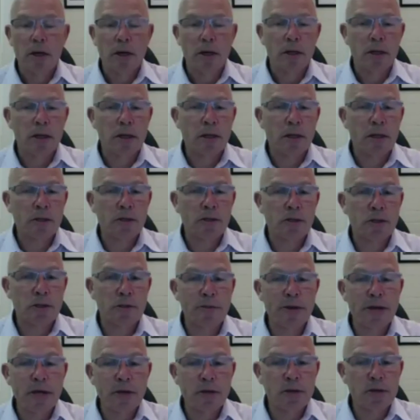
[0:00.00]
That's to
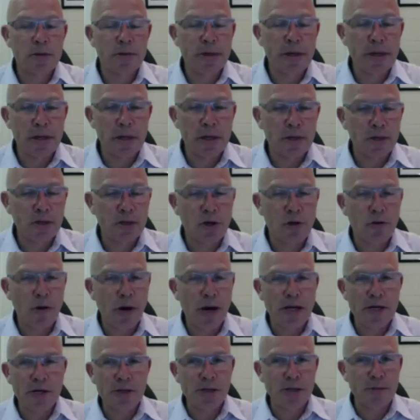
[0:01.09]
me that's
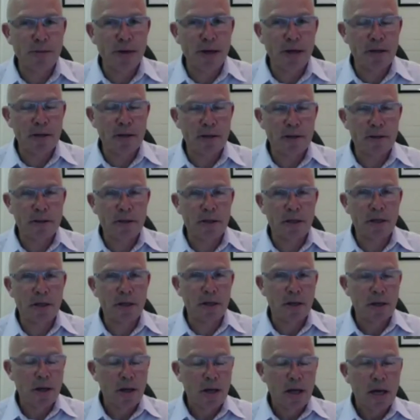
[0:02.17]
crazy, mate,
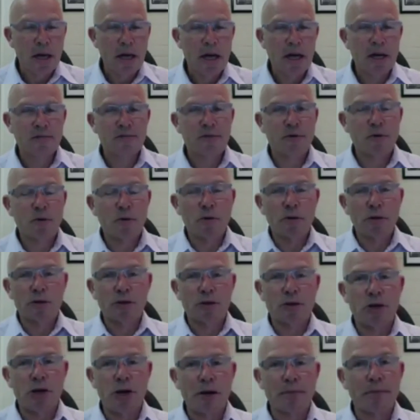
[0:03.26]
that after all this
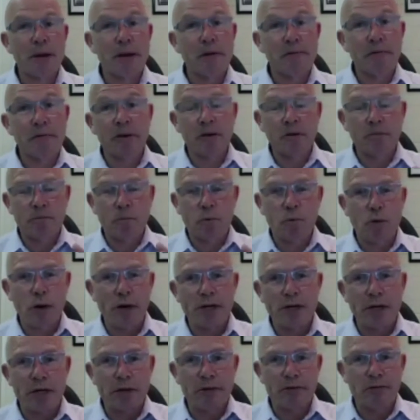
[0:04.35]
time and everyone
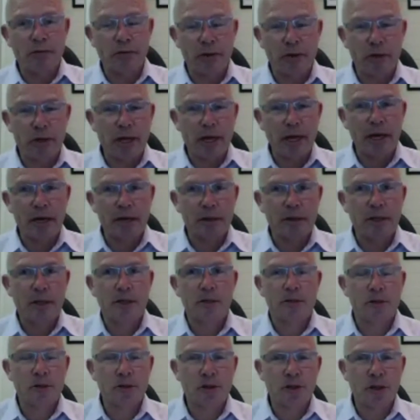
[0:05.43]
waiting for the
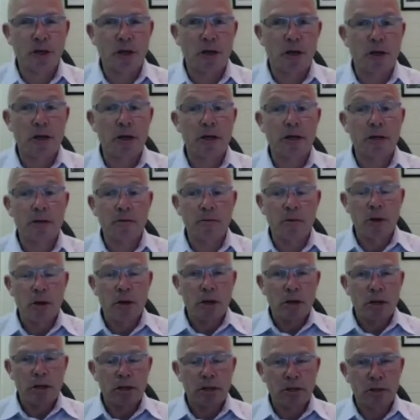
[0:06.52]
countdown to July, and
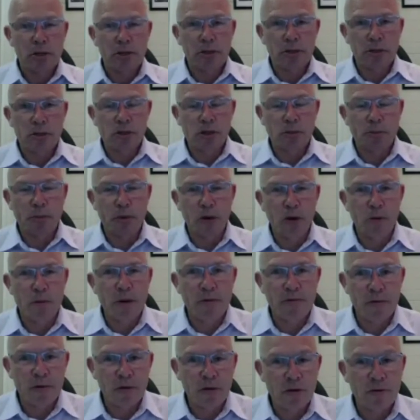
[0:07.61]
the superb
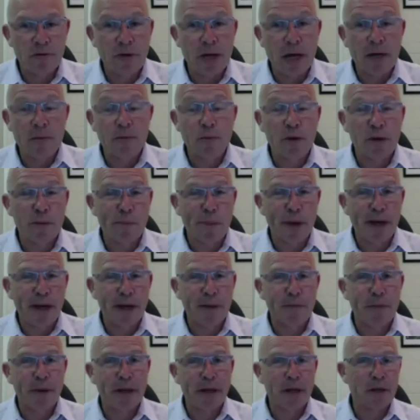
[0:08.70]
effort you've done with
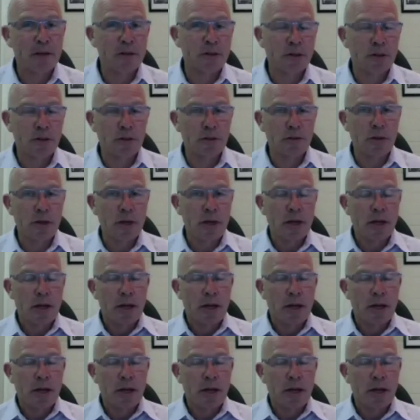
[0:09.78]
PayPal to